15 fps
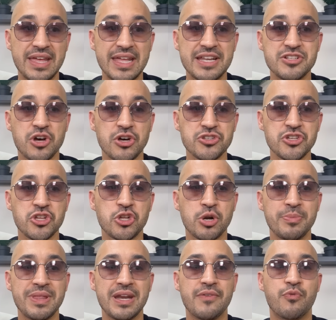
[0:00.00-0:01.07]
it is also
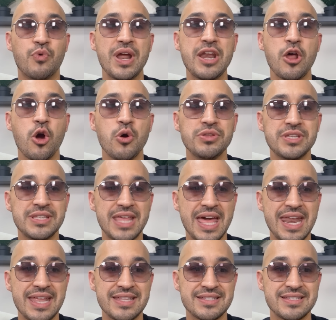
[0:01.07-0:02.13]
determined that if rent owed to
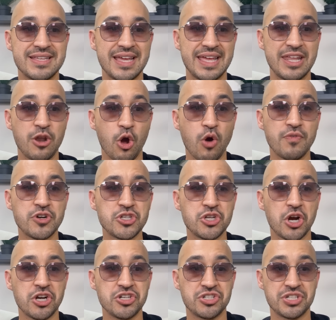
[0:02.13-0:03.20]
tenants in
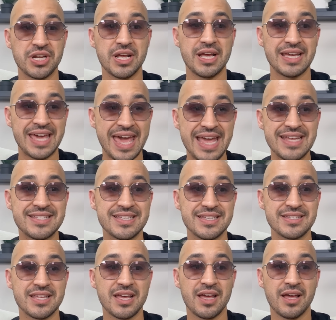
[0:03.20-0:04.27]
overcharge
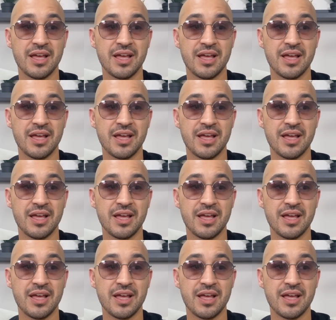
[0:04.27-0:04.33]
cases